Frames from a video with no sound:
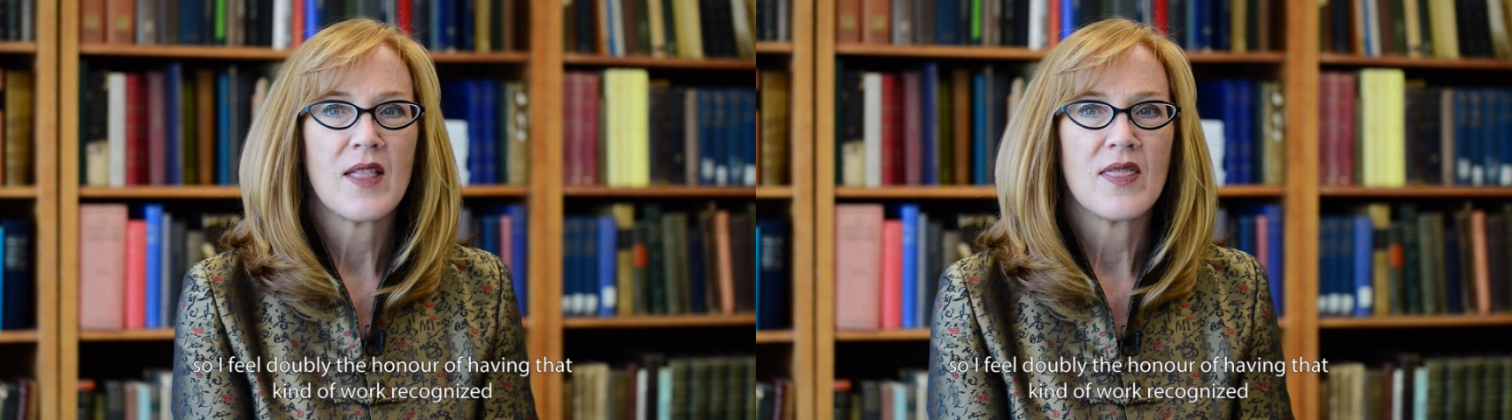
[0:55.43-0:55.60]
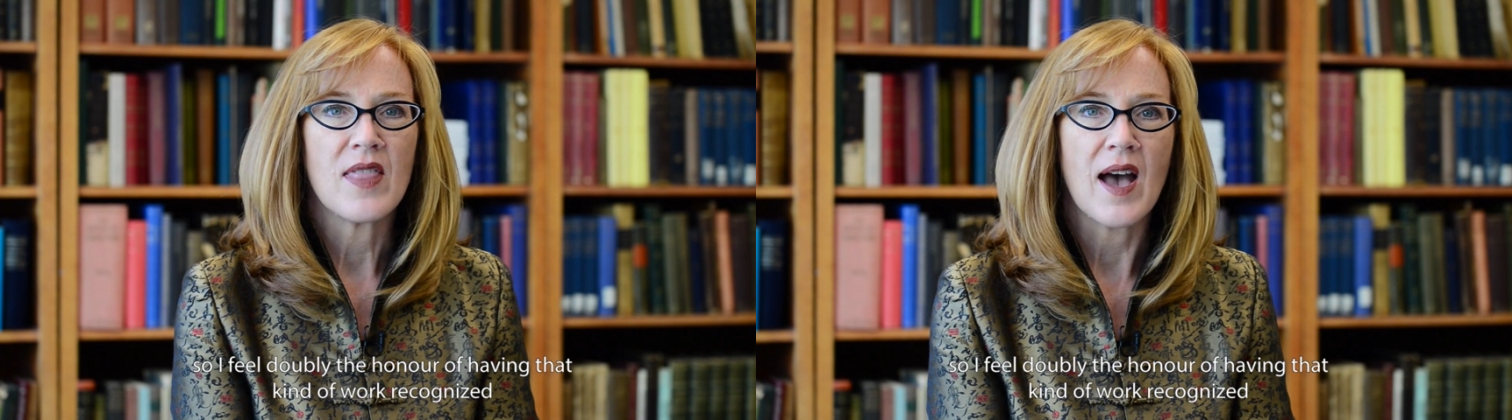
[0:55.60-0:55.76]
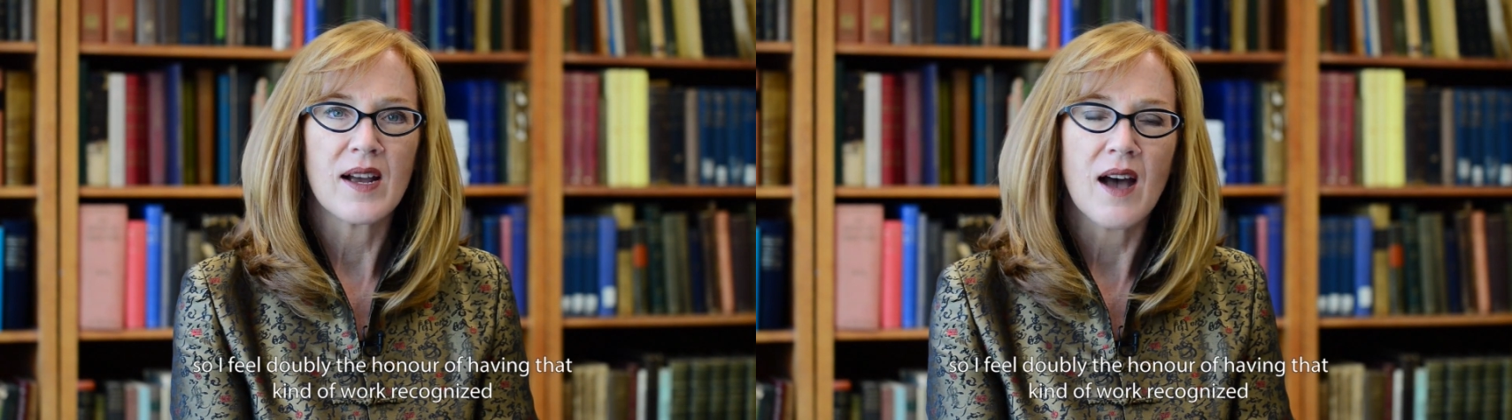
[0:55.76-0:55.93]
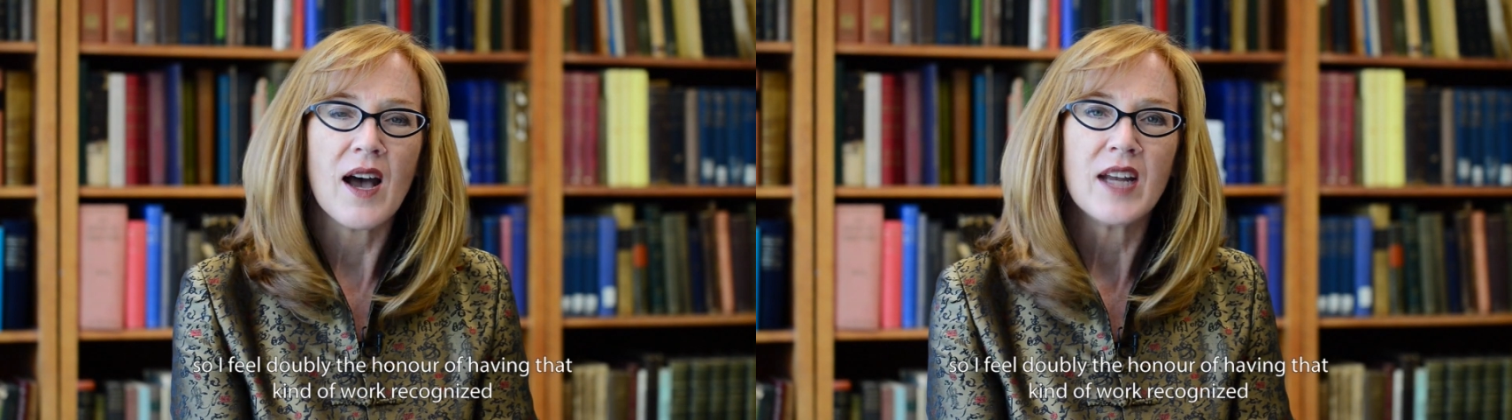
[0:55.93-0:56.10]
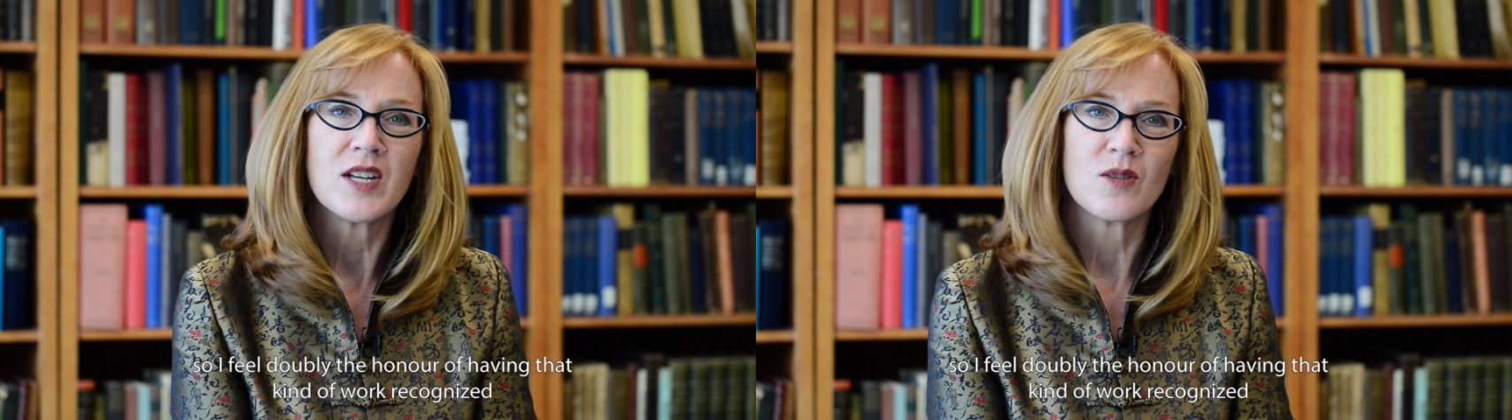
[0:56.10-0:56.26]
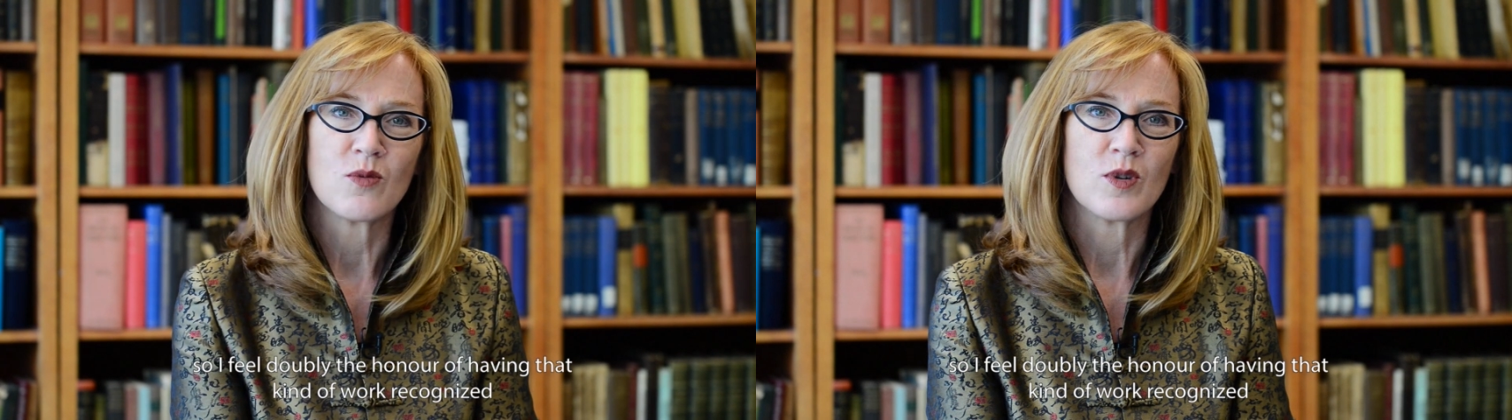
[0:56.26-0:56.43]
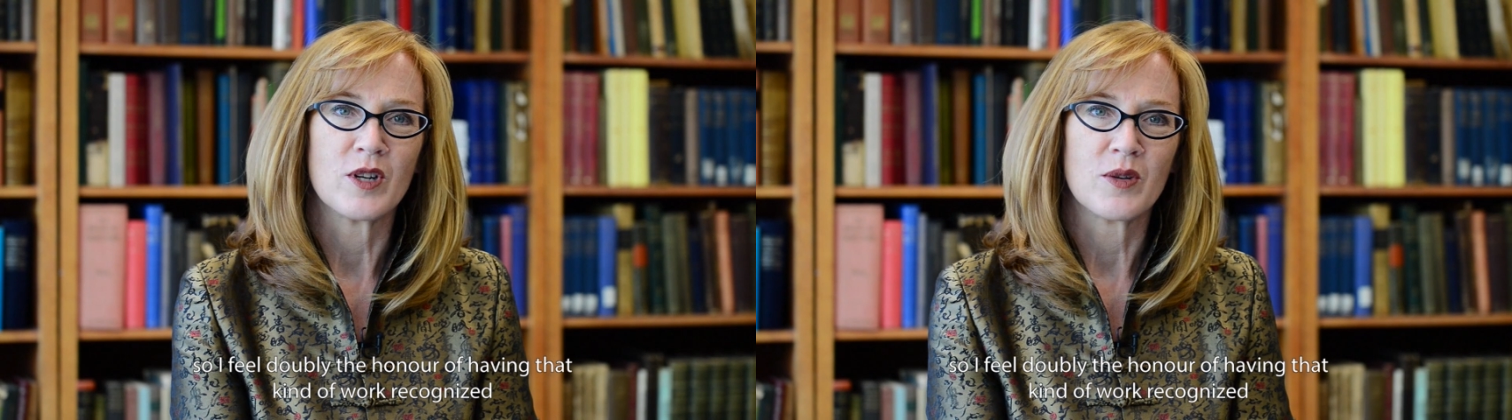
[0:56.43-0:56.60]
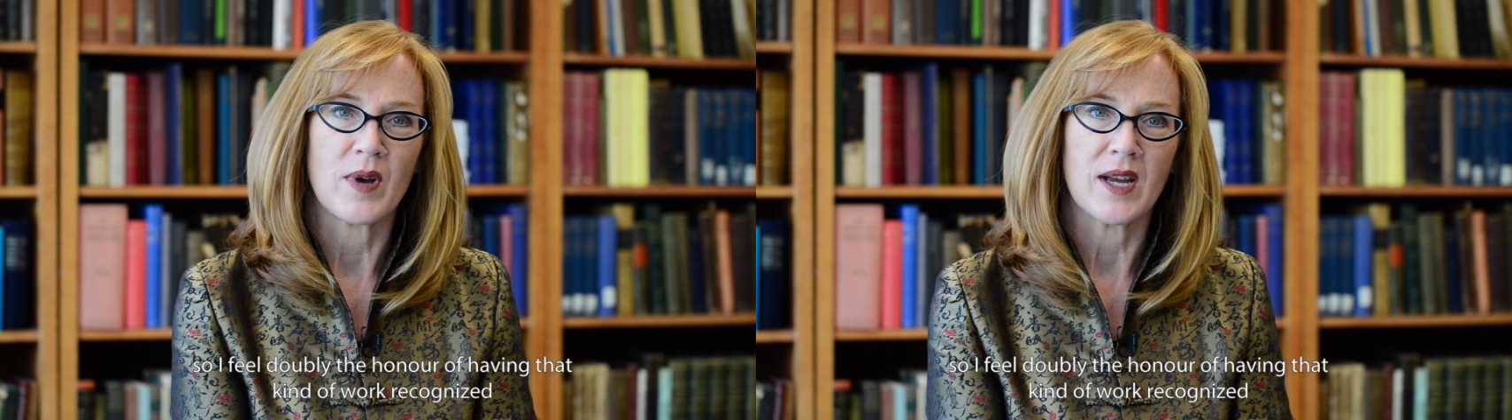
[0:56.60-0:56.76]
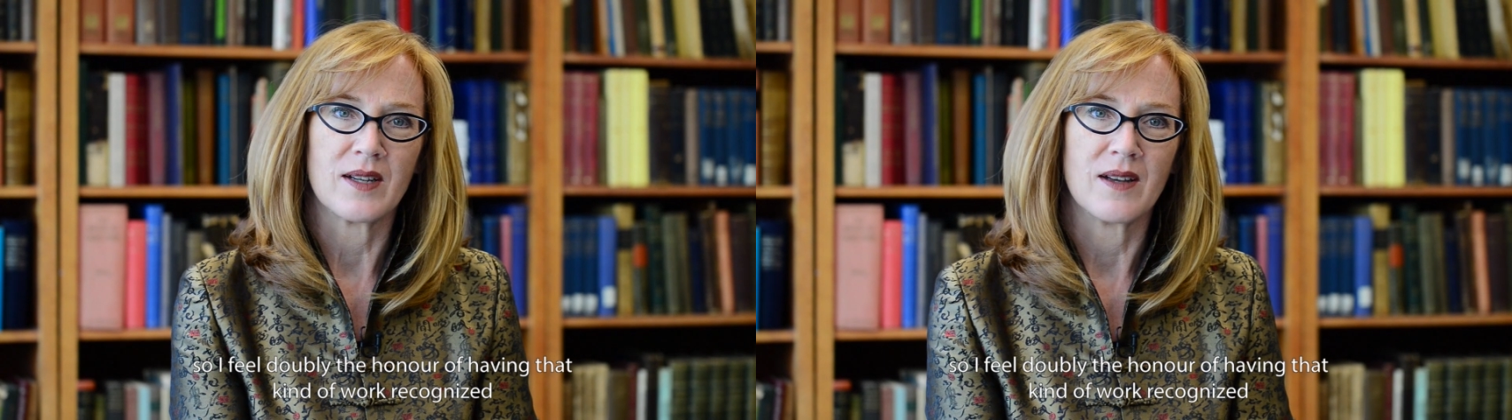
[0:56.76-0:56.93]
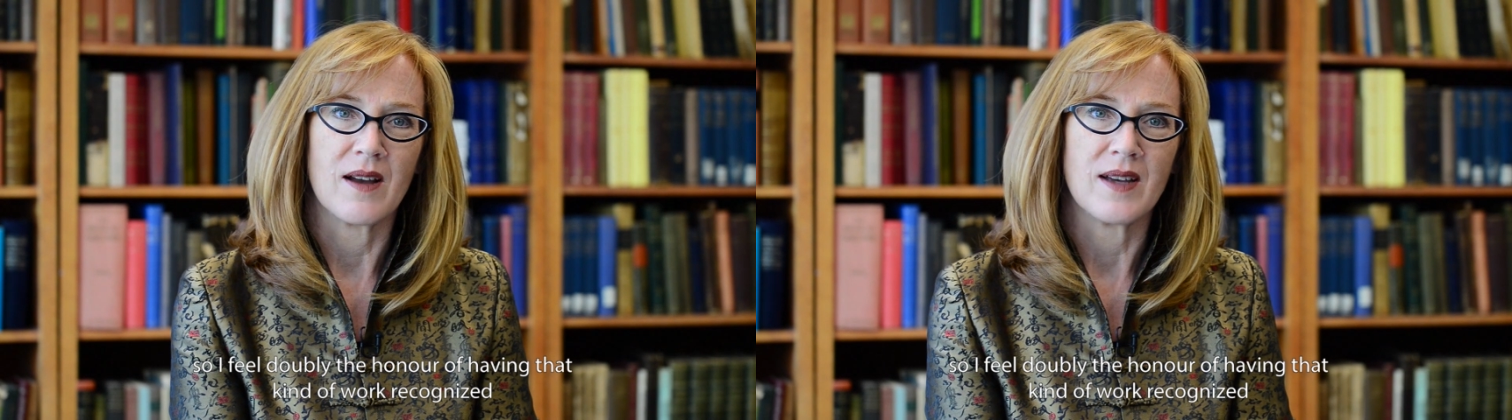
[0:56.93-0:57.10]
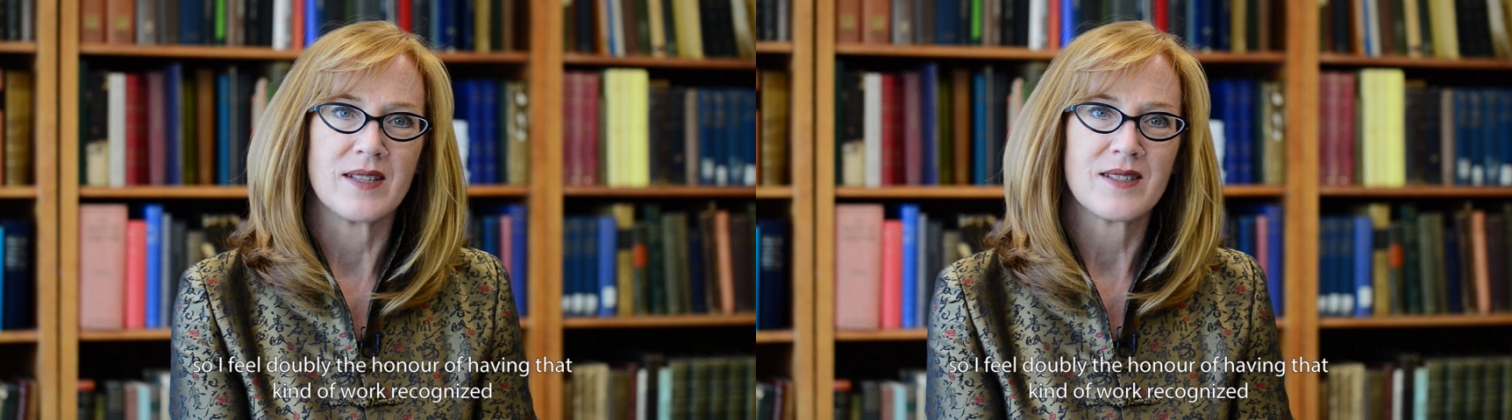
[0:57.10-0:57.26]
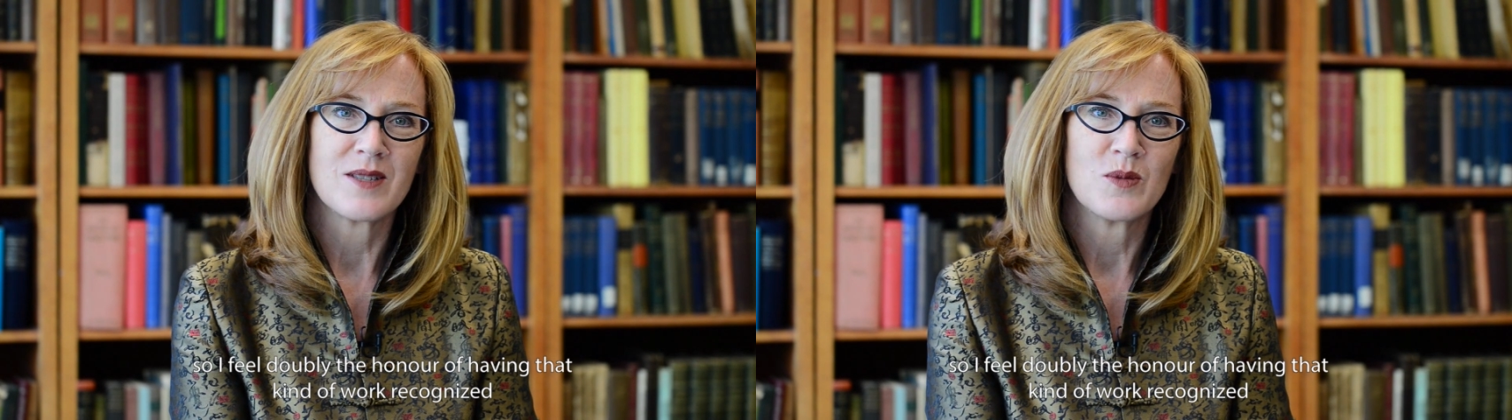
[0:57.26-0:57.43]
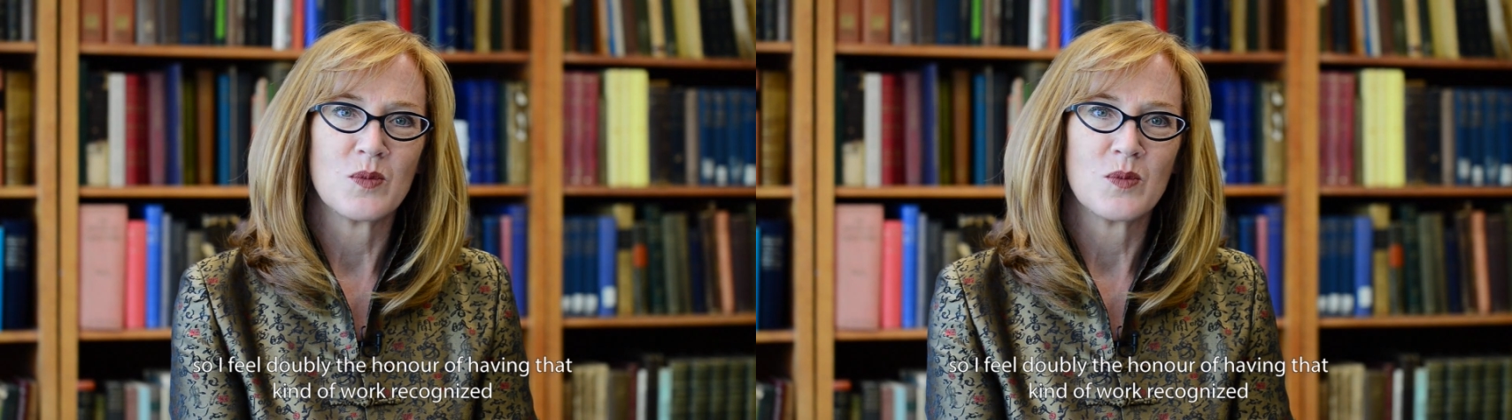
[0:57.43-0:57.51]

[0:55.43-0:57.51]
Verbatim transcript: that kind of work recognized,